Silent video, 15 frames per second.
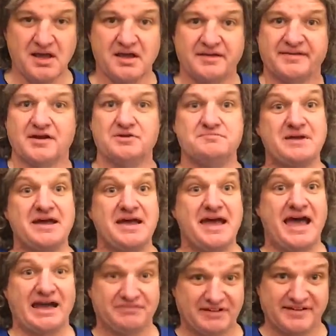So,
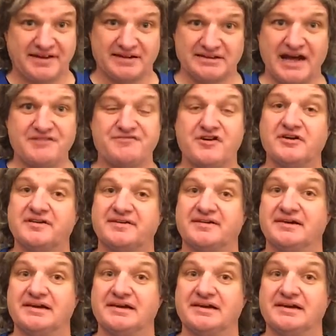having said that, folks,